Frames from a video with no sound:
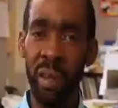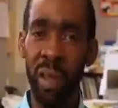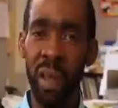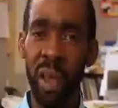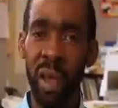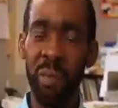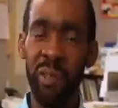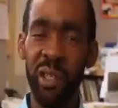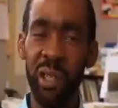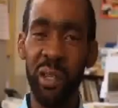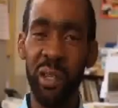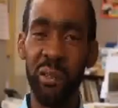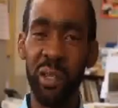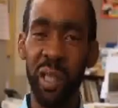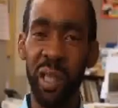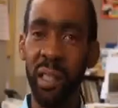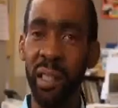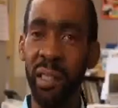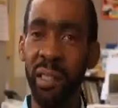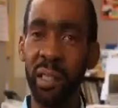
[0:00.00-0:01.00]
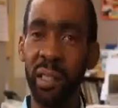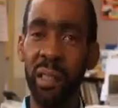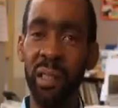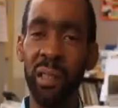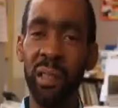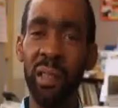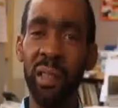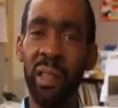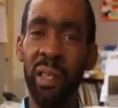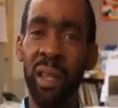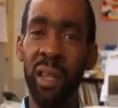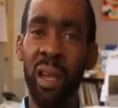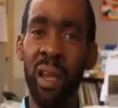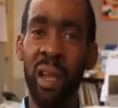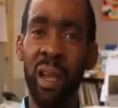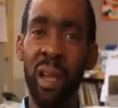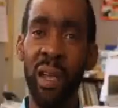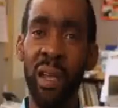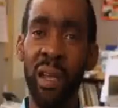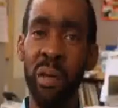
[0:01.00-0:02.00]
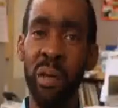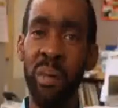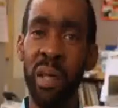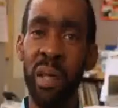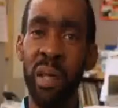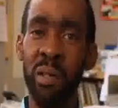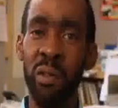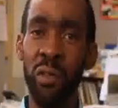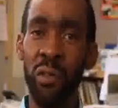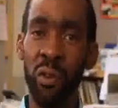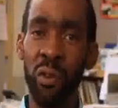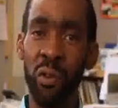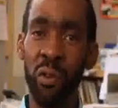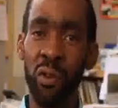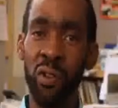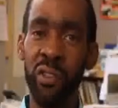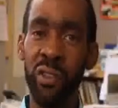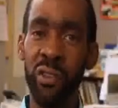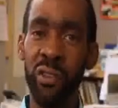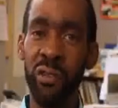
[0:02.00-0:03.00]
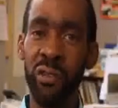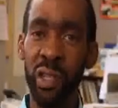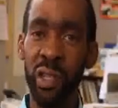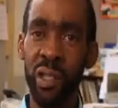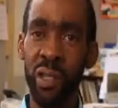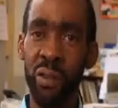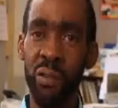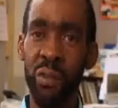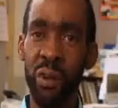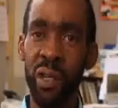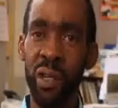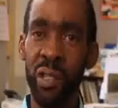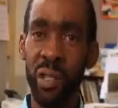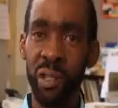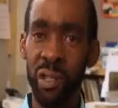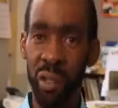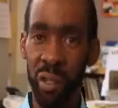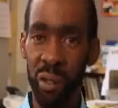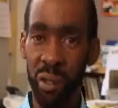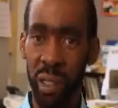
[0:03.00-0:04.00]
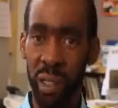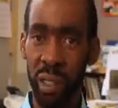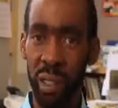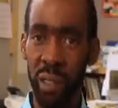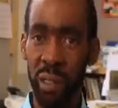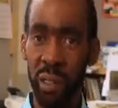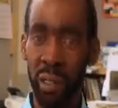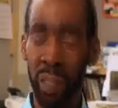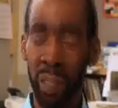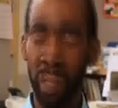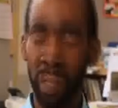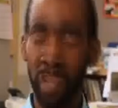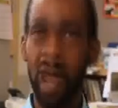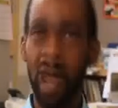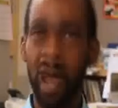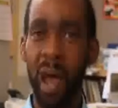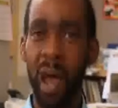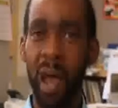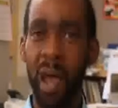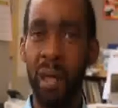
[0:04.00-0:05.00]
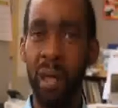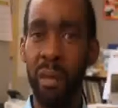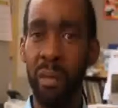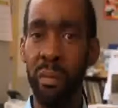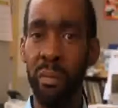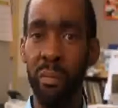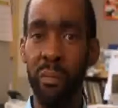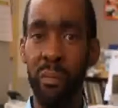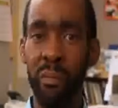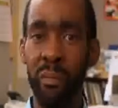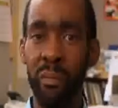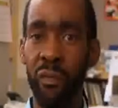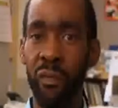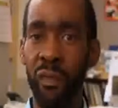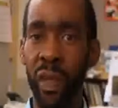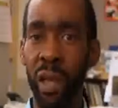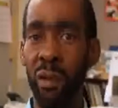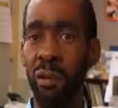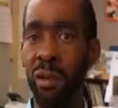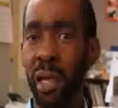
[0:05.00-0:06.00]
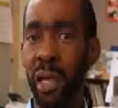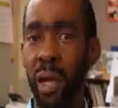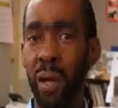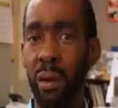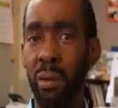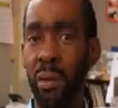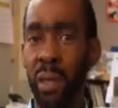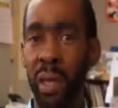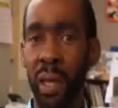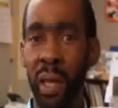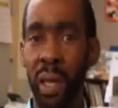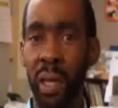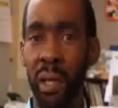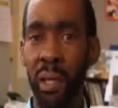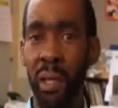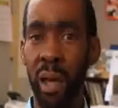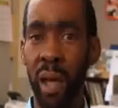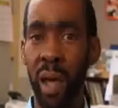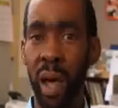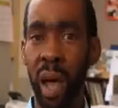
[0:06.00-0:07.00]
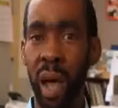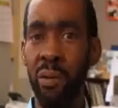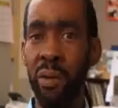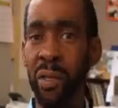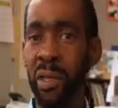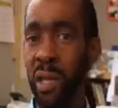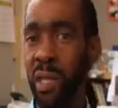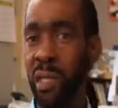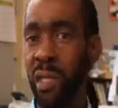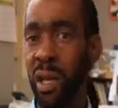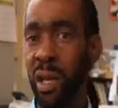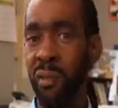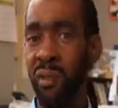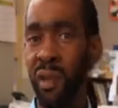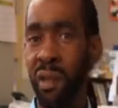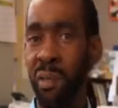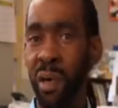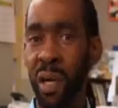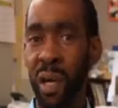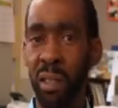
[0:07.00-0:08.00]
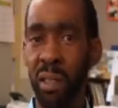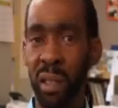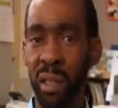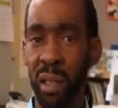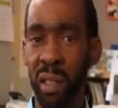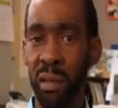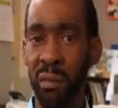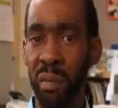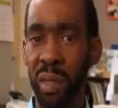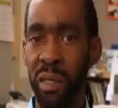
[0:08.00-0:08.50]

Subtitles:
I'm Gino Dunnington. I am a third-generation Washingtonian. I found out that I was HIV positive.